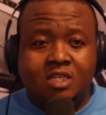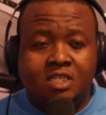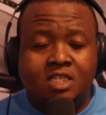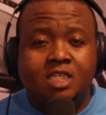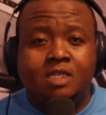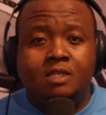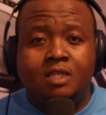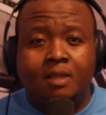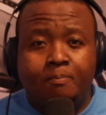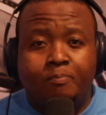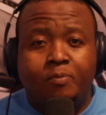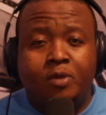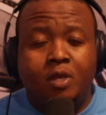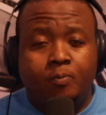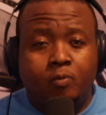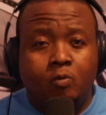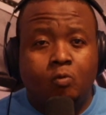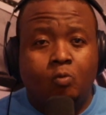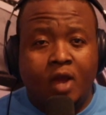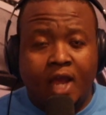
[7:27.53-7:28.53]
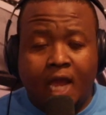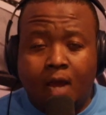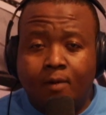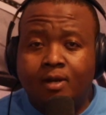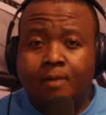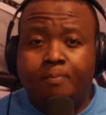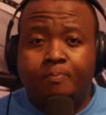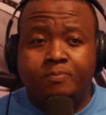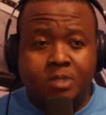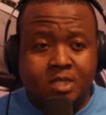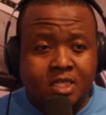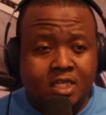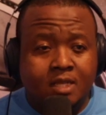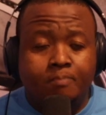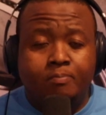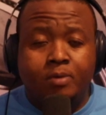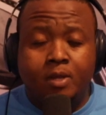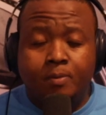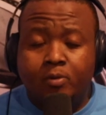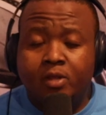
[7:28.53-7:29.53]
I want to see them people work. I want to
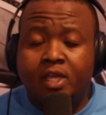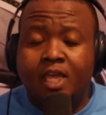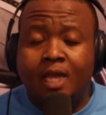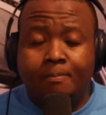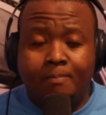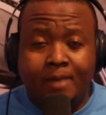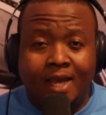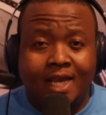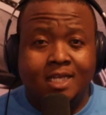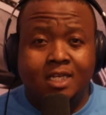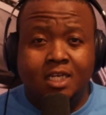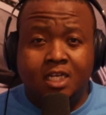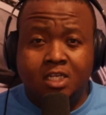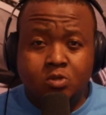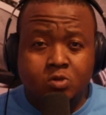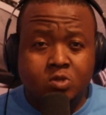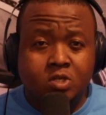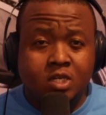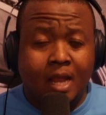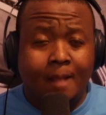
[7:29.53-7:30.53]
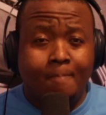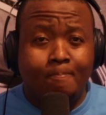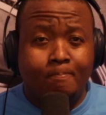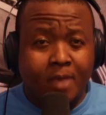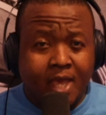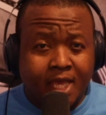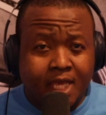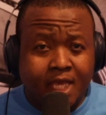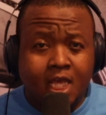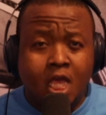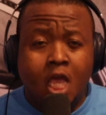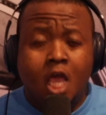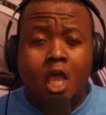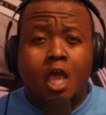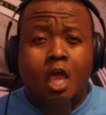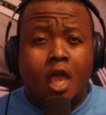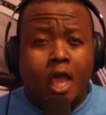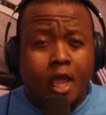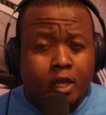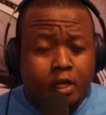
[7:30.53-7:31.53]
see them people get back in the industry and making